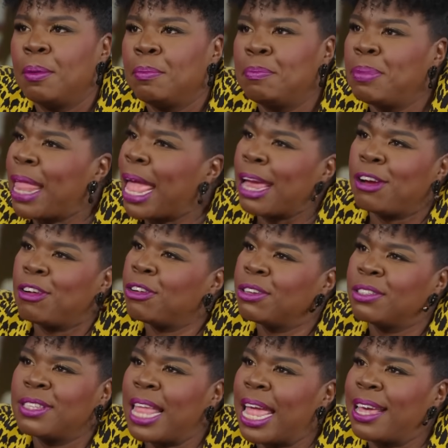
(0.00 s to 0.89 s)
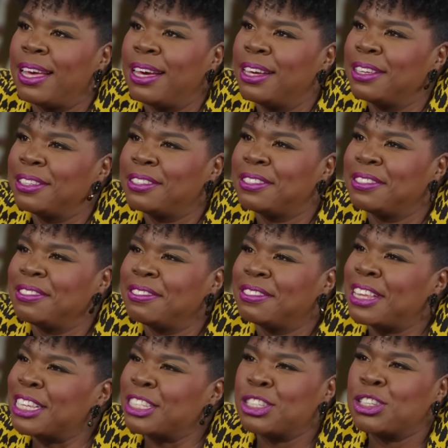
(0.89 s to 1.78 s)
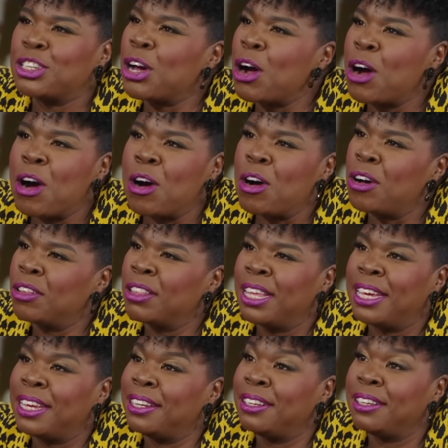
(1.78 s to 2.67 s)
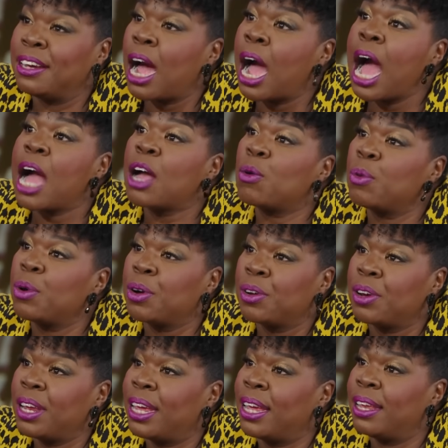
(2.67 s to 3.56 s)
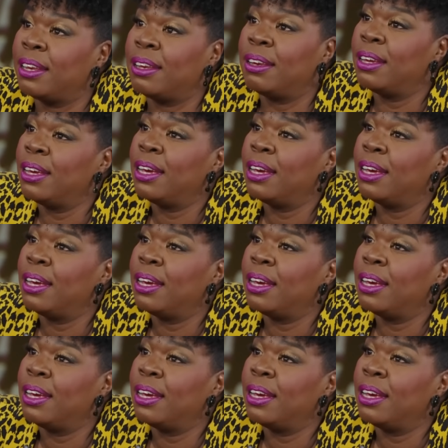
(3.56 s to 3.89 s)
Black girls like us that's tall and awkward and